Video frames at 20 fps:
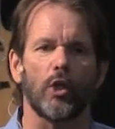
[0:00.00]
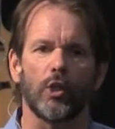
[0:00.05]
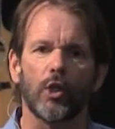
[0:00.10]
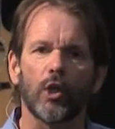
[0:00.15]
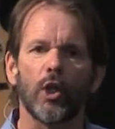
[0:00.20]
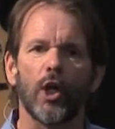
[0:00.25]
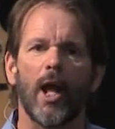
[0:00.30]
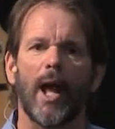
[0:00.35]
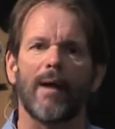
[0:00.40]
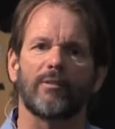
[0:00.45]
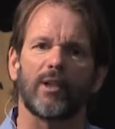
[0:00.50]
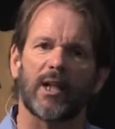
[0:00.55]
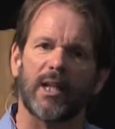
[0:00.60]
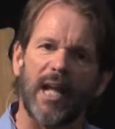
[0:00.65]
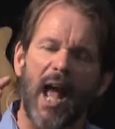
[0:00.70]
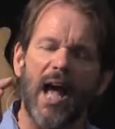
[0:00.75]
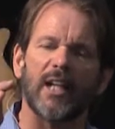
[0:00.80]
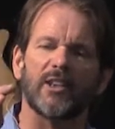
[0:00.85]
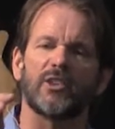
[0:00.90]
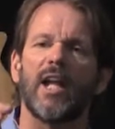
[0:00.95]
You're going to have to
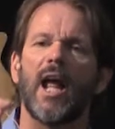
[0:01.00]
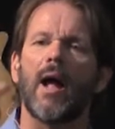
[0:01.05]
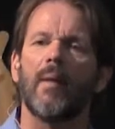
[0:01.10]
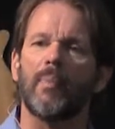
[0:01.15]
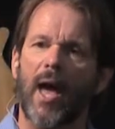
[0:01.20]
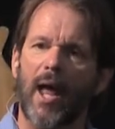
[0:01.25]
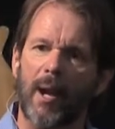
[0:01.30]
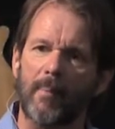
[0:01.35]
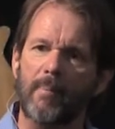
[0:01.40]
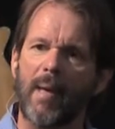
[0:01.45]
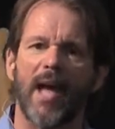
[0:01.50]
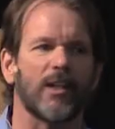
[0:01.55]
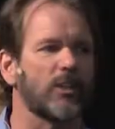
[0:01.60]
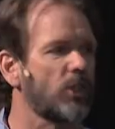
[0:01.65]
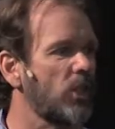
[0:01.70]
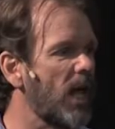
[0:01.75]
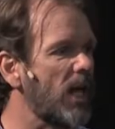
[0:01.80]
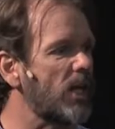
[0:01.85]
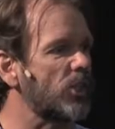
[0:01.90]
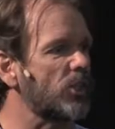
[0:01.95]
cast down that
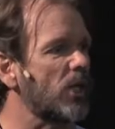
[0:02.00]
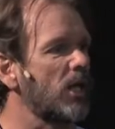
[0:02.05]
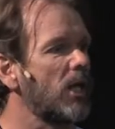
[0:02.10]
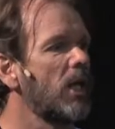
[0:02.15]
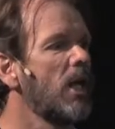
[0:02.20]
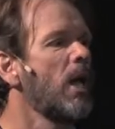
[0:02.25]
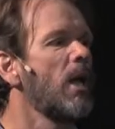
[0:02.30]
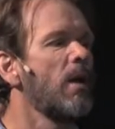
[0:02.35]
imagination,